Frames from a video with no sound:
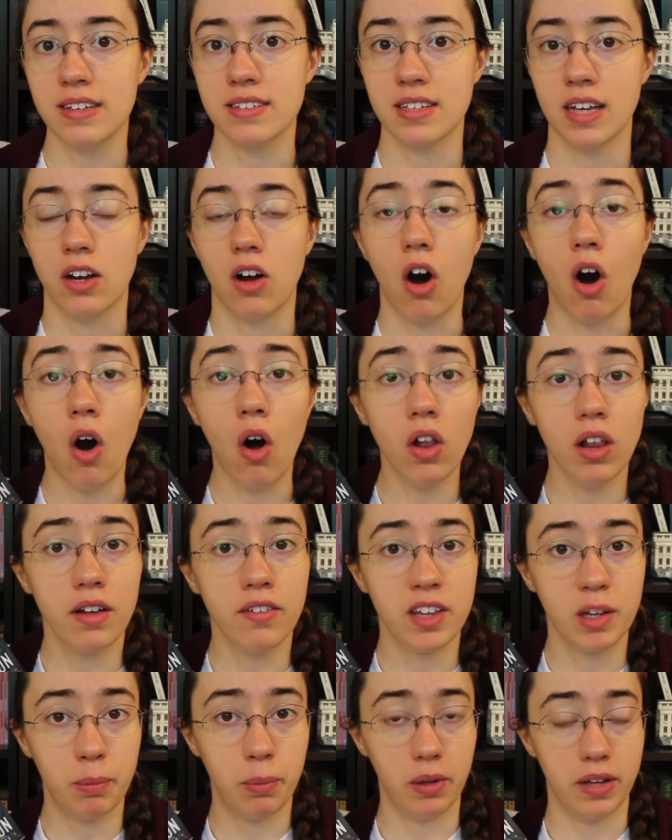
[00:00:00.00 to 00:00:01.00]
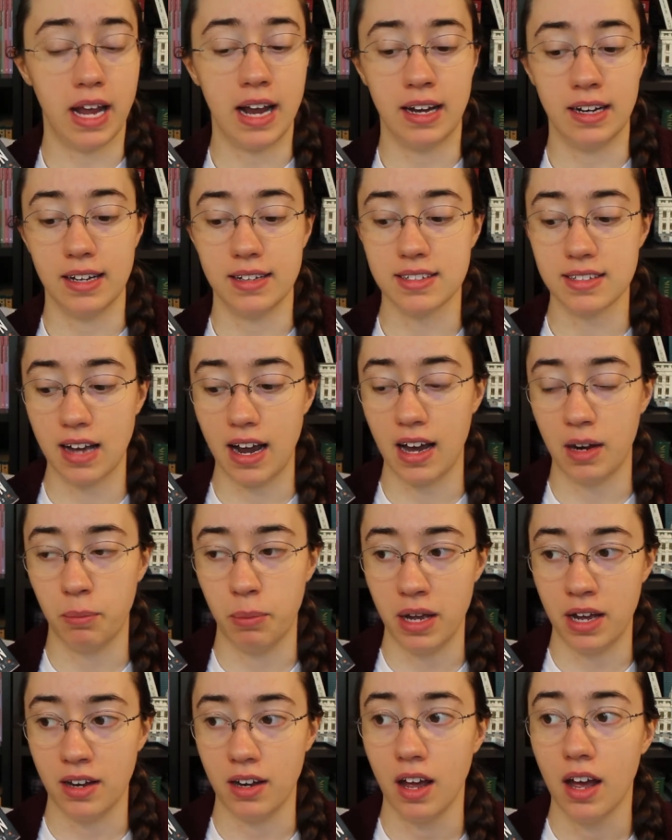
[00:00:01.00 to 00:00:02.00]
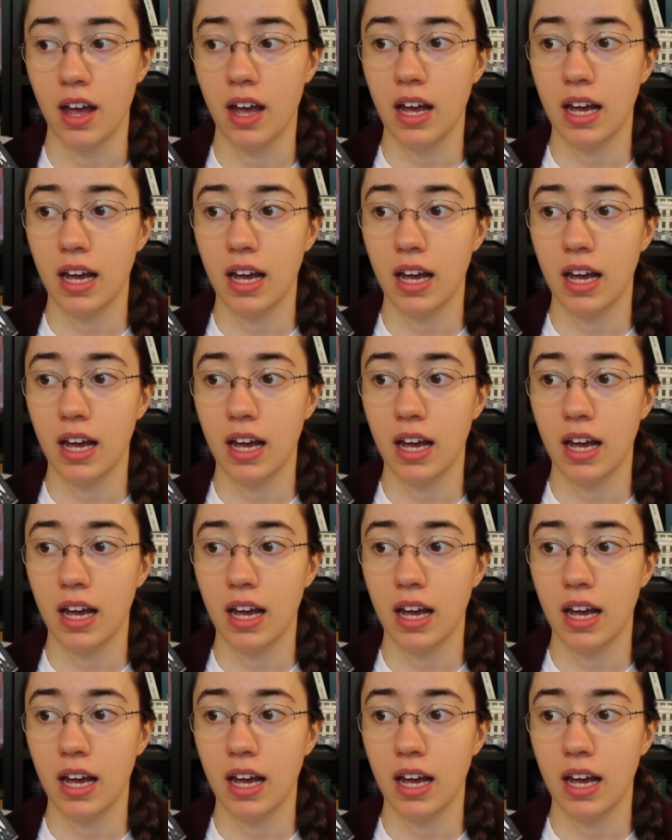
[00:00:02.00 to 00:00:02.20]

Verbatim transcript: is that all of the planets had been